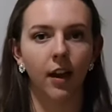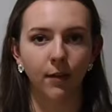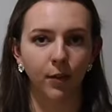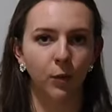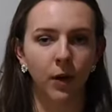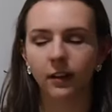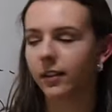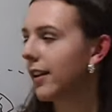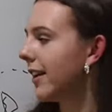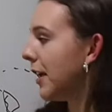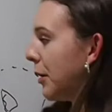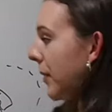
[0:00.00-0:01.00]
heavy wind,
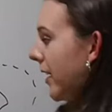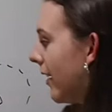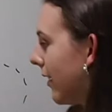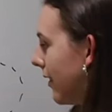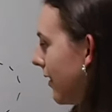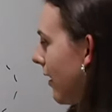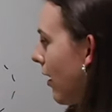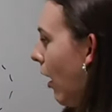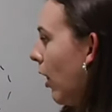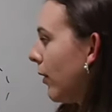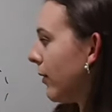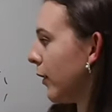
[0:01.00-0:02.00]
because
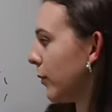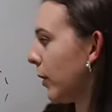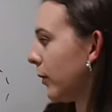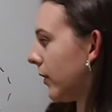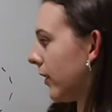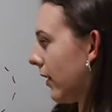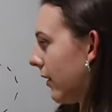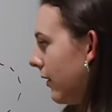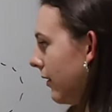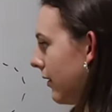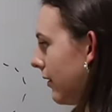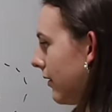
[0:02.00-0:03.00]
all of these boats that
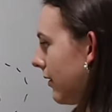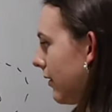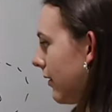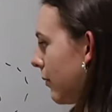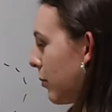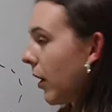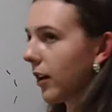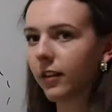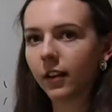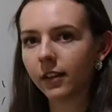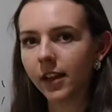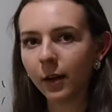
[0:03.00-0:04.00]
are parked
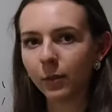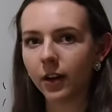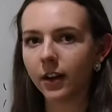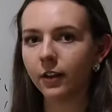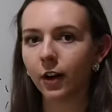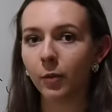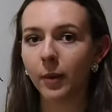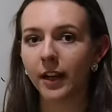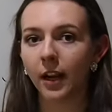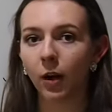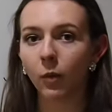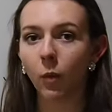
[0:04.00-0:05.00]
on the line right here are
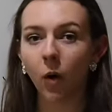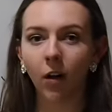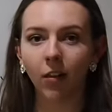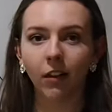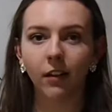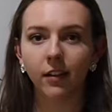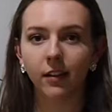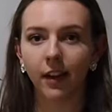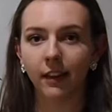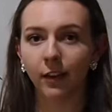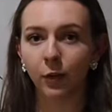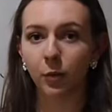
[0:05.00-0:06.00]
making a wall
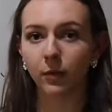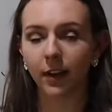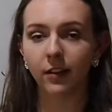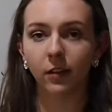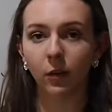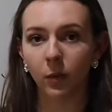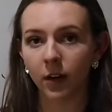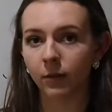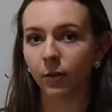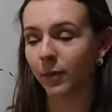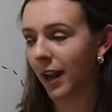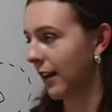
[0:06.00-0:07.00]
that's preventing the
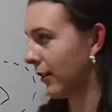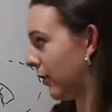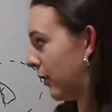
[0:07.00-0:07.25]
wind from getting